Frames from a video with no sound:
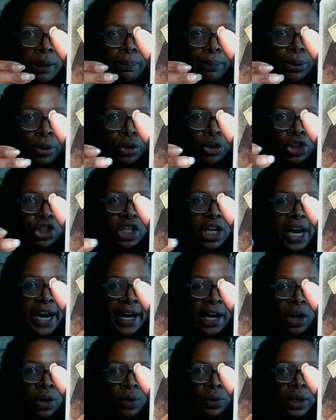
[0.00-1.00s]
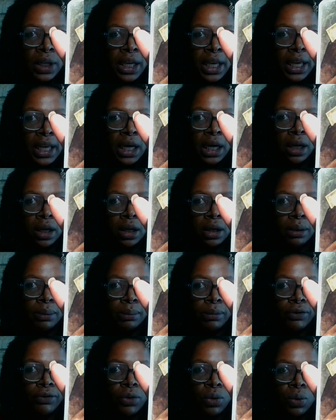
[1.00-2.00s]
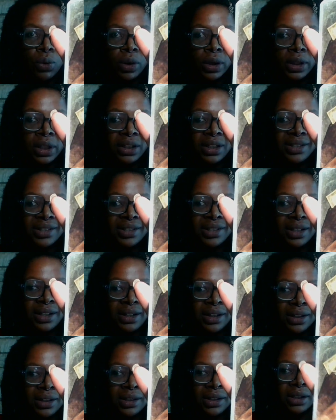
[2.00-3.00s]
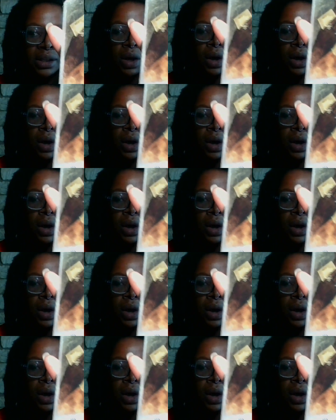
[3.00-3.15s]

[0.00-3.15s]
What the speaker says: pushed out for the descendants